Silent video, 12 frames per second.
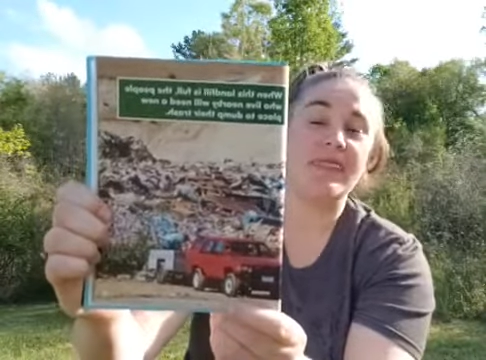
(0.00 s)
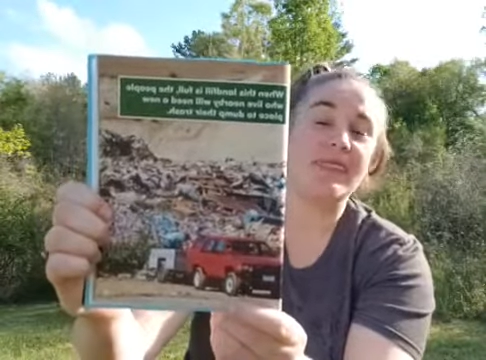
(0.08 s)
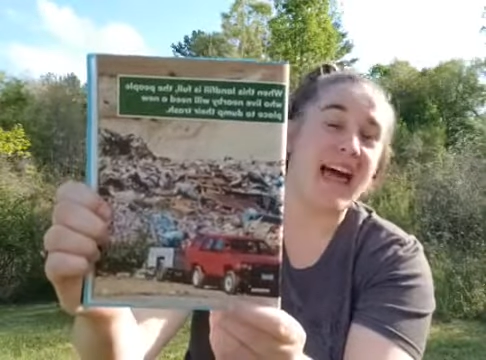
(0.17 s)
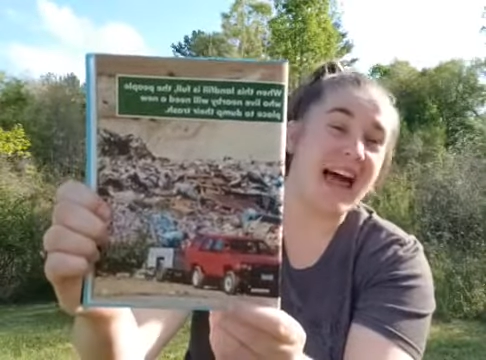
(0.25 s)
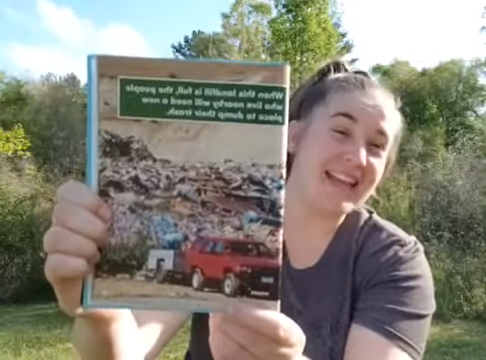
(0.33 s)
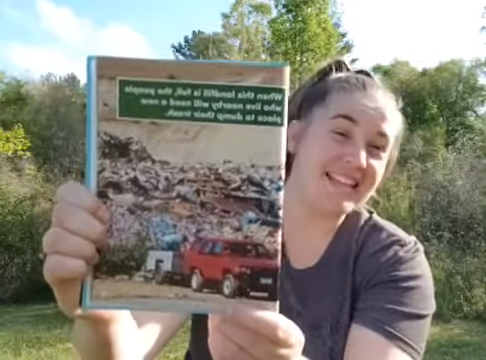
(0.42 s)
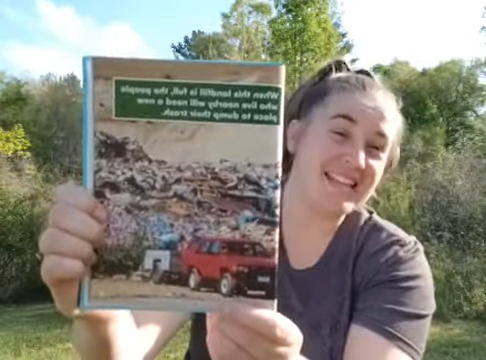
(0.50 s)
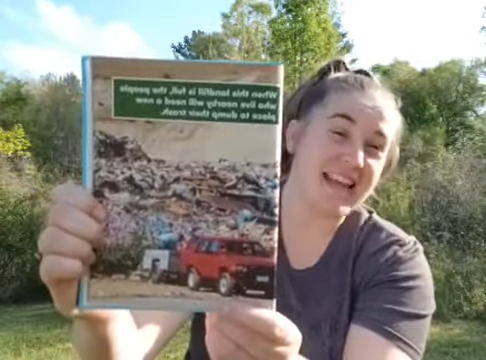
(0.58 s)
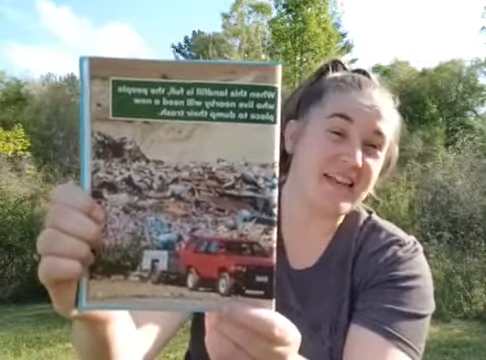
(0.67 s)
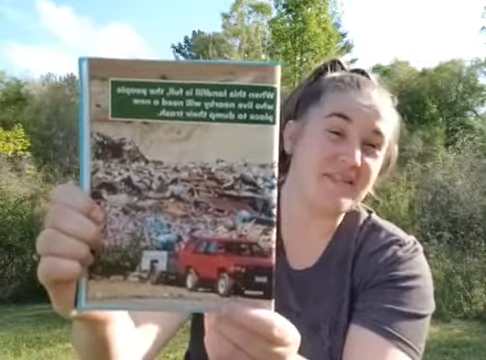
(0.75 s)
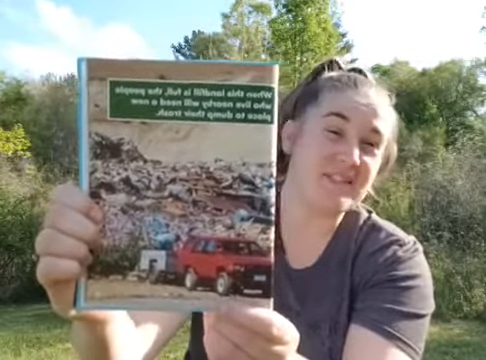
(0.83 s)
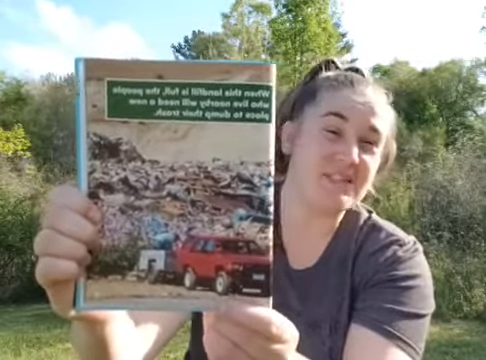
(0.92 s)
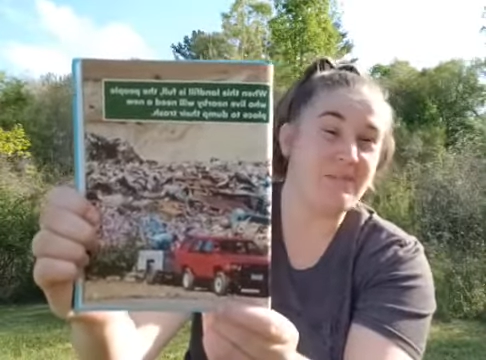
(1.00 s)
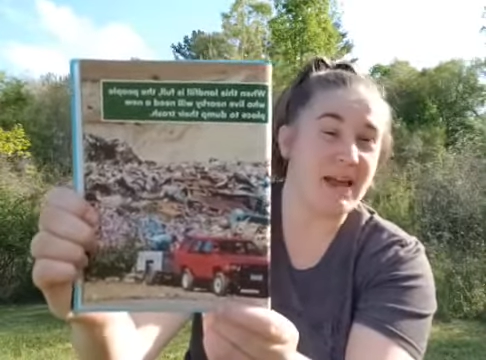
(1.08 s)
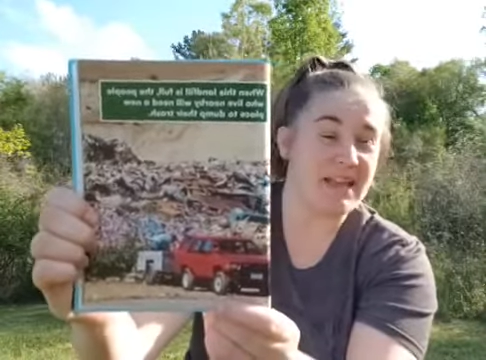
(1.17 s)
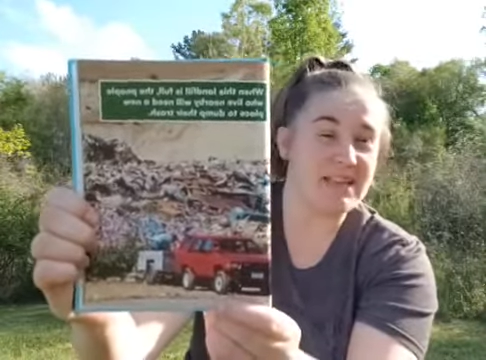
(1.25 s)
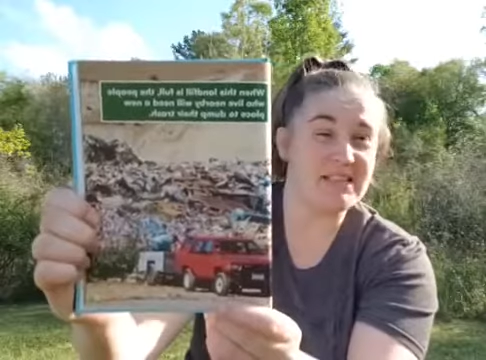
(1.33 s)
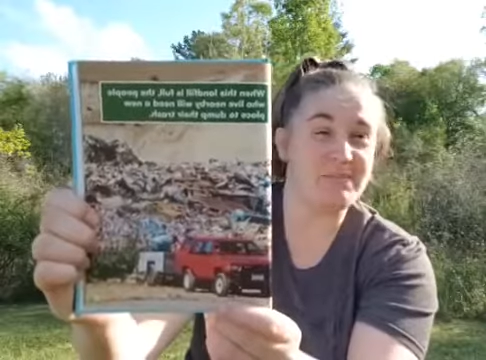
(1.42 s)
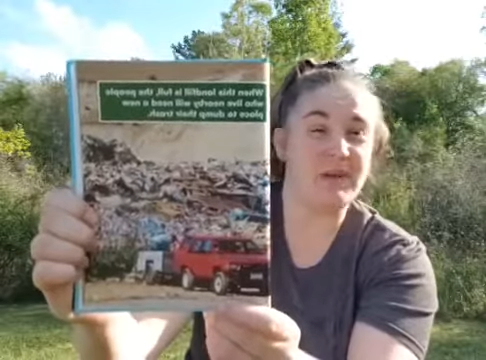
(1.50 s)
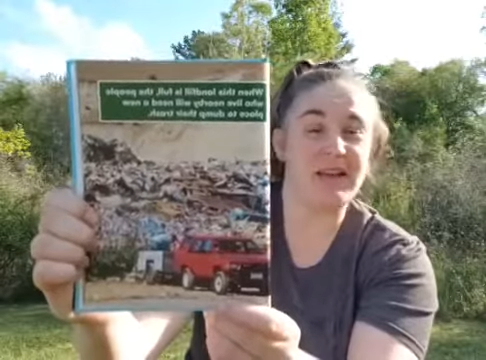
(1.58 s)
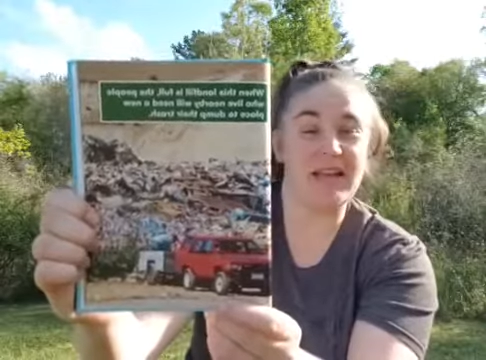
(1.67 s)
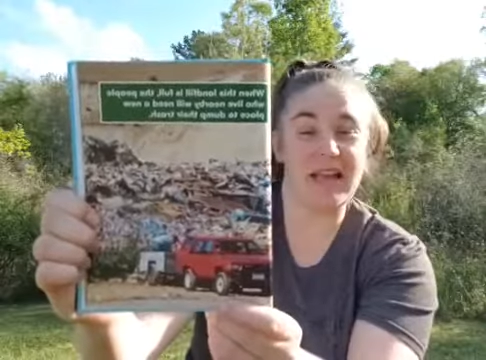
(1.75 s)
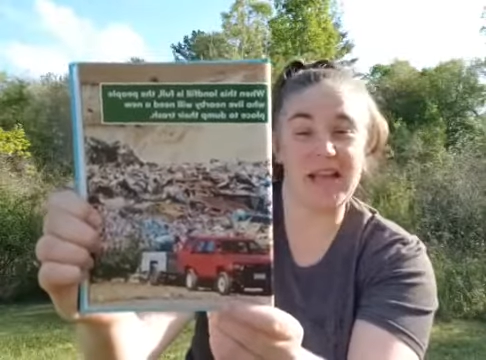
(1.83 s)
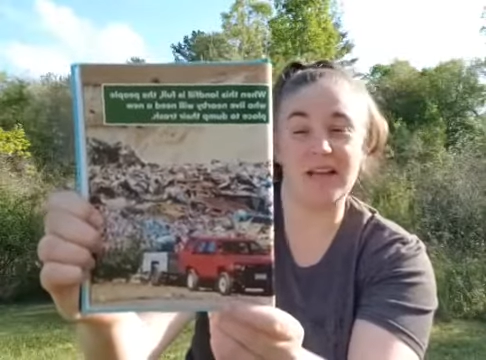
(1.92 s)
That saves space, but
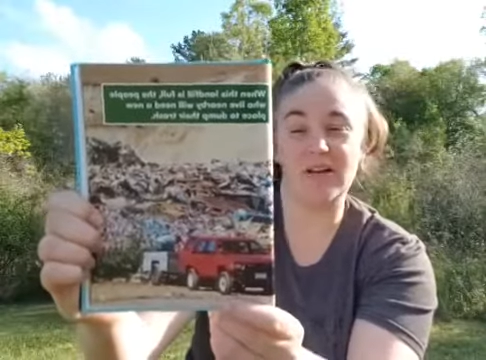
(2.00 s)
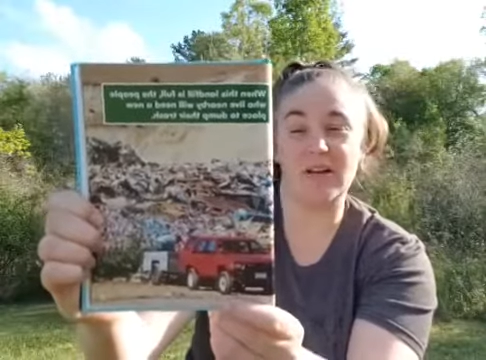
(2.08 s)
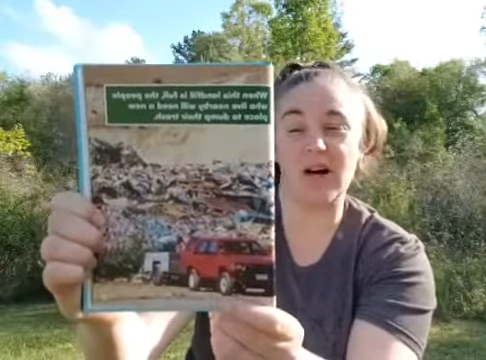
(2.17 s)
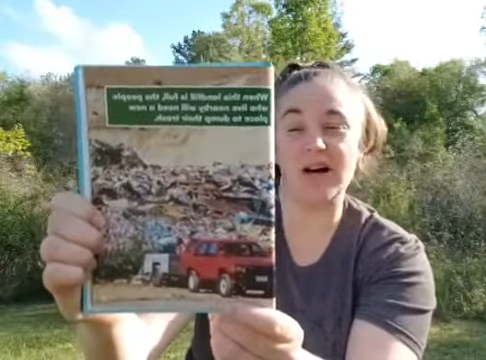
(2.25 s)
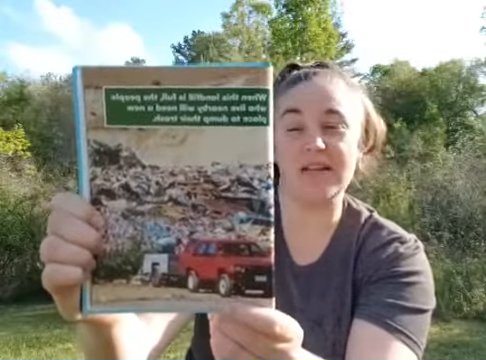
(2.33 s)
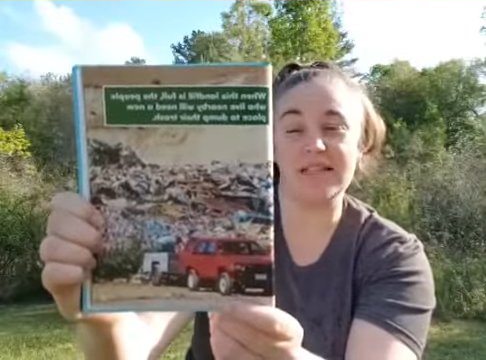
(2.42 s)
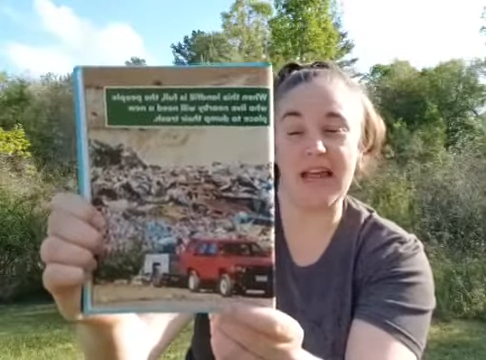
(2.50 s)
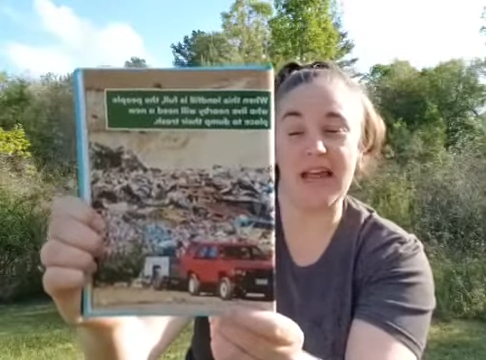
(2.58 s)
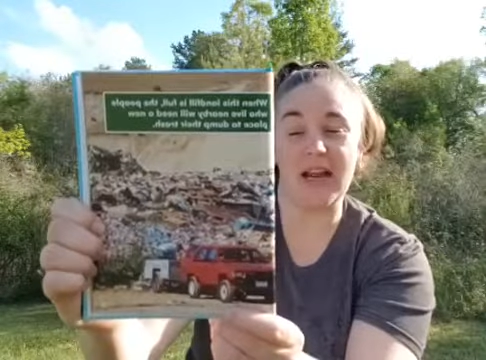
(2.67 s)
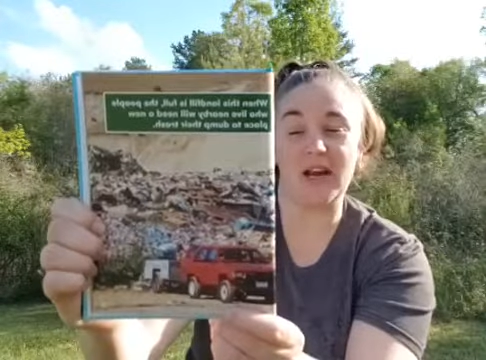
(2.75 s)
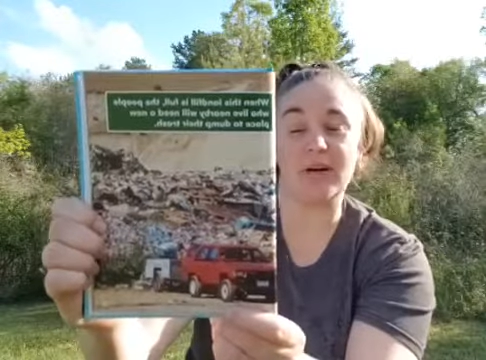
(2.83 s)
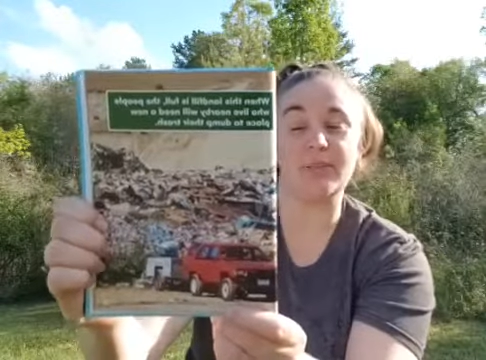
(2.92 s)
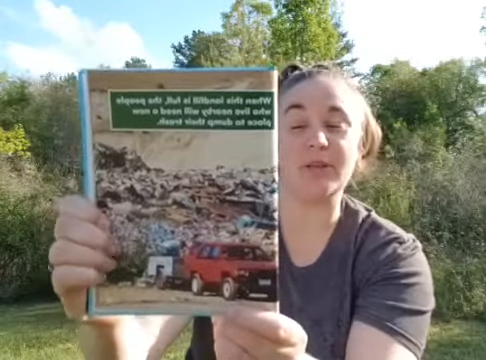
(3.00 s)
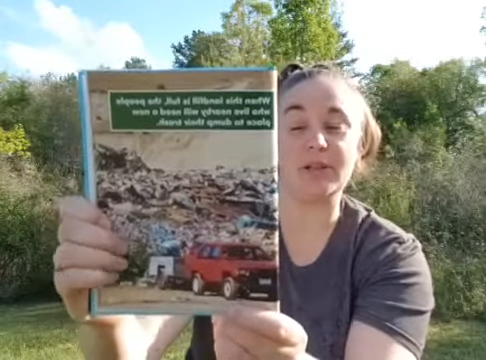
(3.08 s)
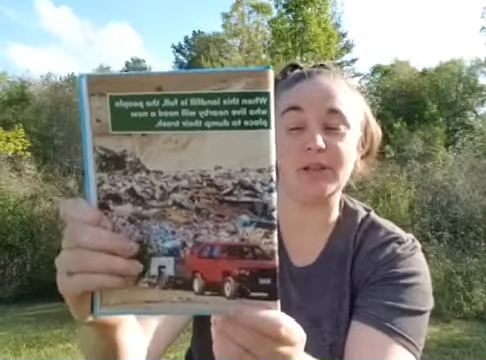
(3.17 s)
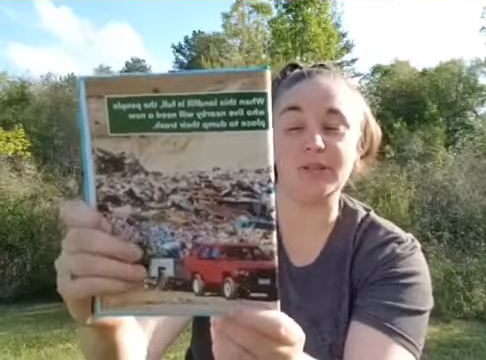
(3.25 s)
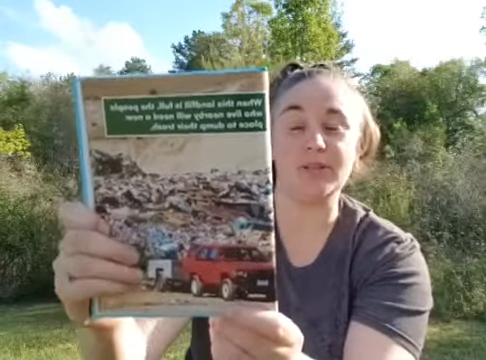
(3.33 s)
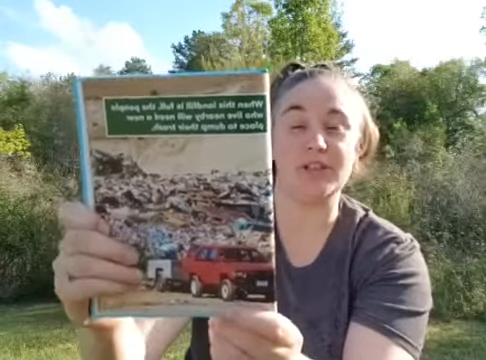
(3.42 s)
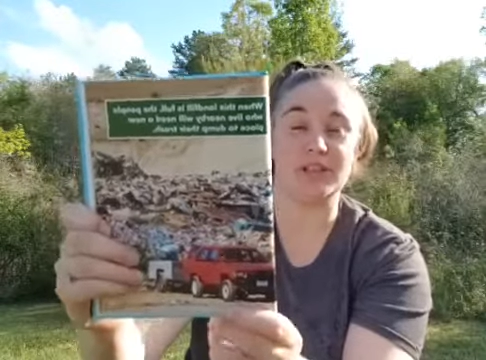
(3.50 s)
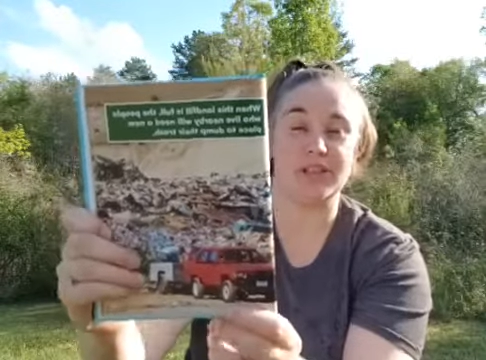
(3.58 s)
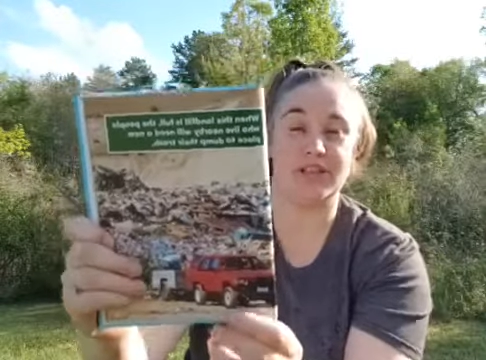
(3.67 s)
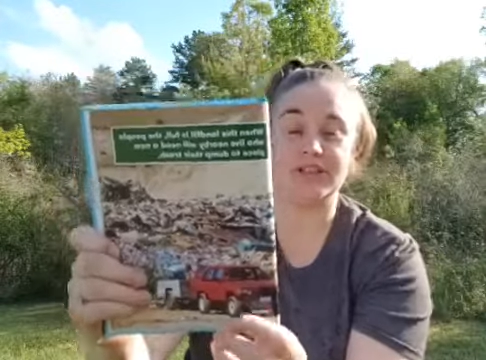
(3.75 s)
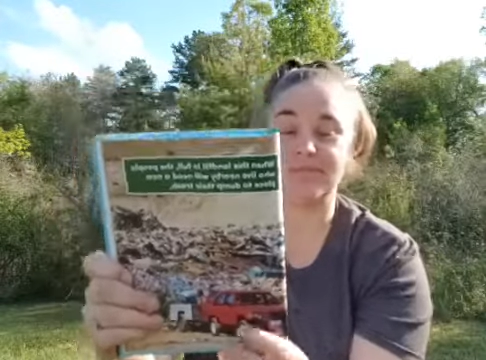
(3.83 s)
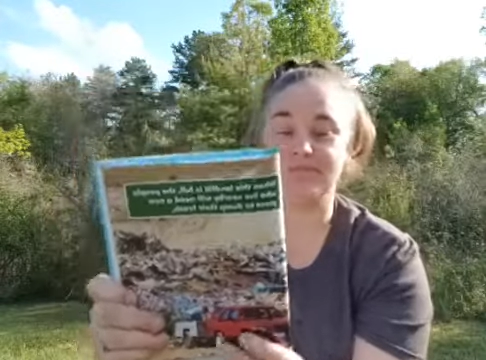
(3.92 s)
it can cause air
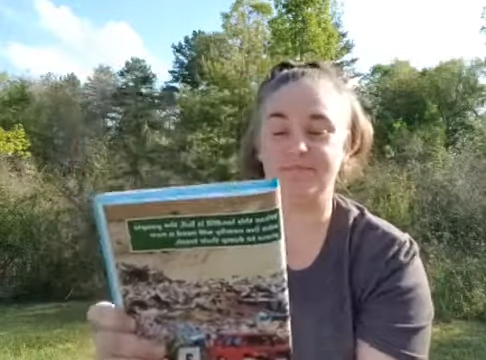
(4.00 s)
pollution.